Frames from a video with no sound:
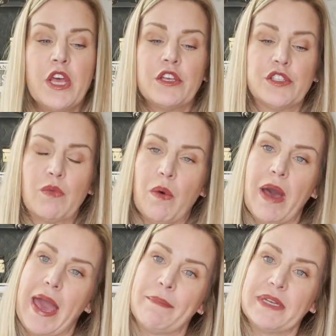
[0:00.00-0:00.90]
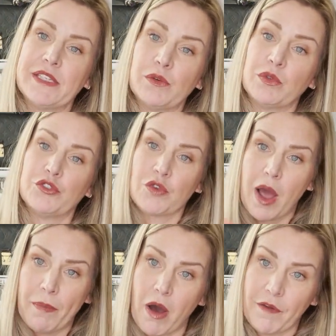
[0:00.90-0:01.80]
So what will happen is it will
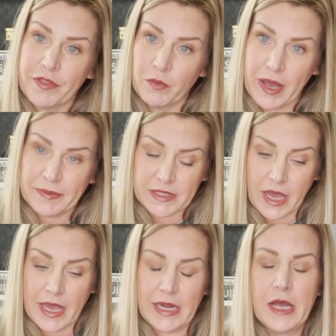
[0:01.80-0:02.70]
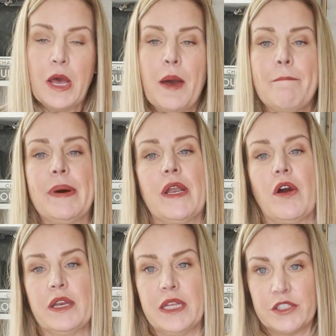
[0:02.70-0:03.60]
drop off the website, but
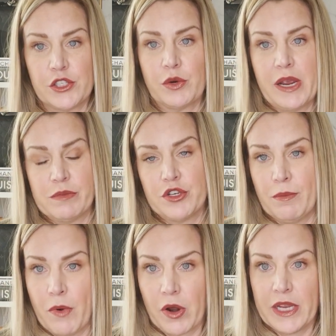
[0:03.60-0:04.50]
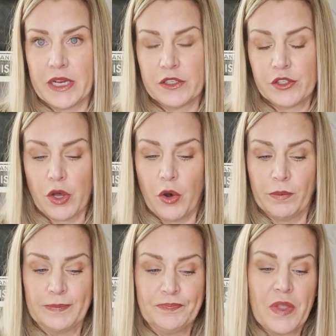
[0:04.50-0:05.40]
on Instagram, she'll mark it as sold.